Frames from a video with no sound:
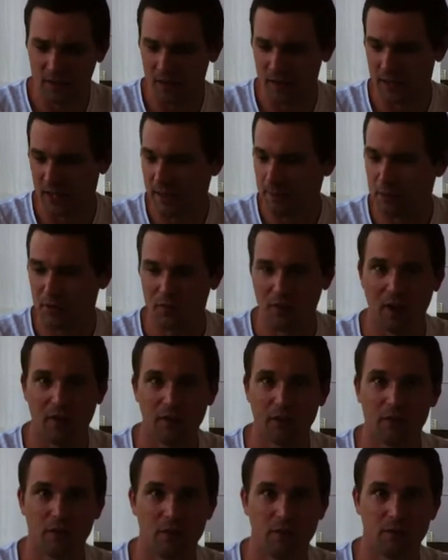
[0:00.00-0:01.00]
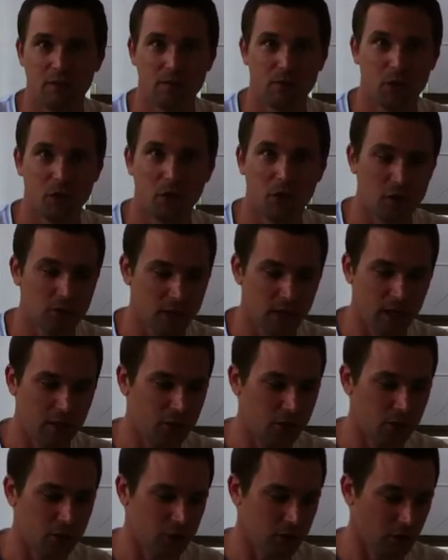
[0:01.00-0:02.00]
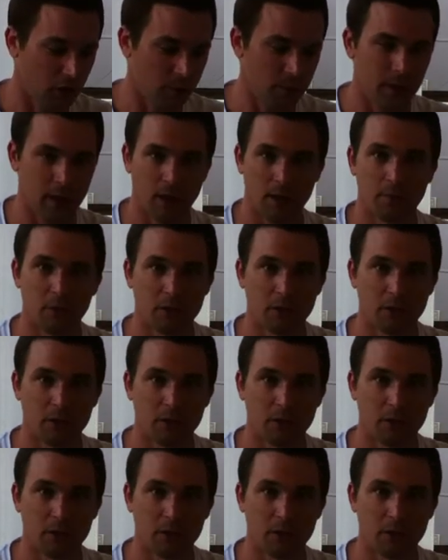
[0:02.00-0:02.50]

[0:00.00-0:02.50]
there's heaps of other girls there doing shopping.